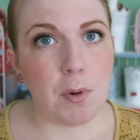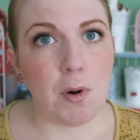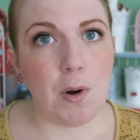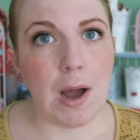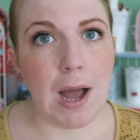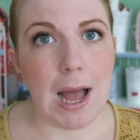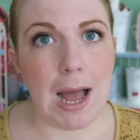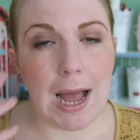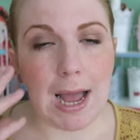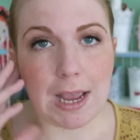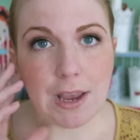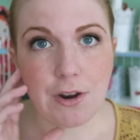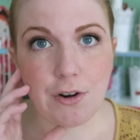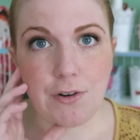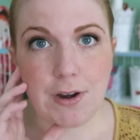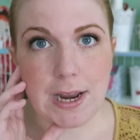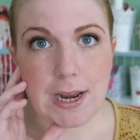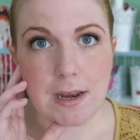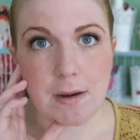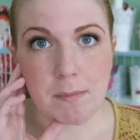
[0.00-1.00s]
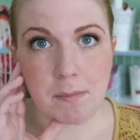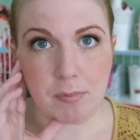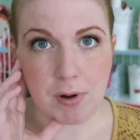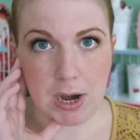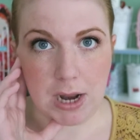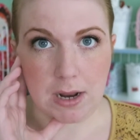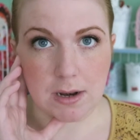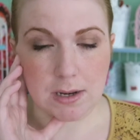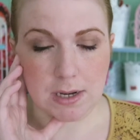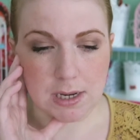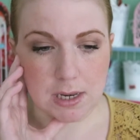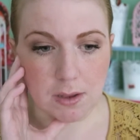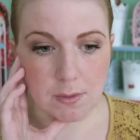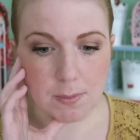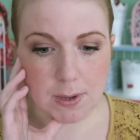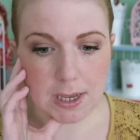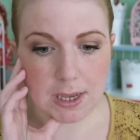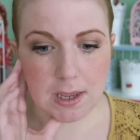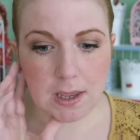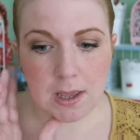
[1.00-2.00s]
more higher end brand
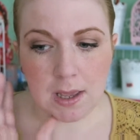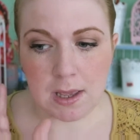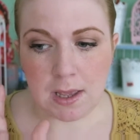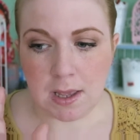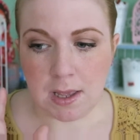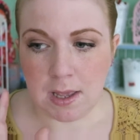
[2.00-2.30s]
anyway.